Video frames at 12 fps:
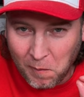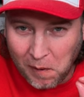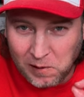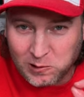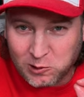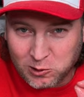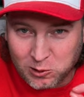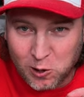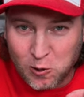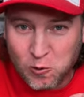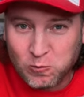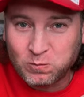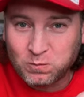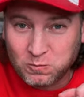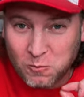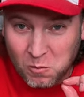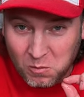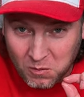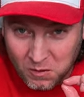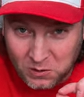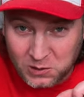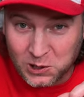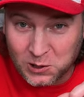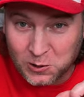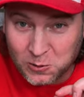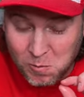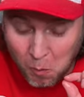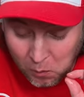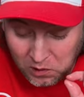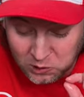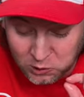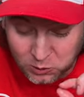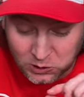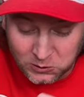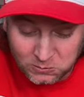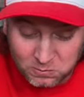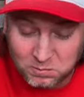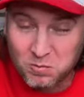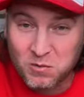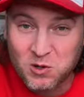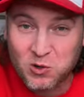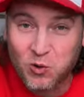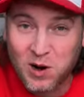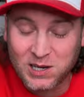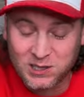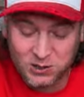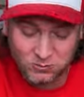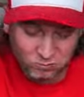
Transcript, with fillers: That is so tender and juicy. It's crazy.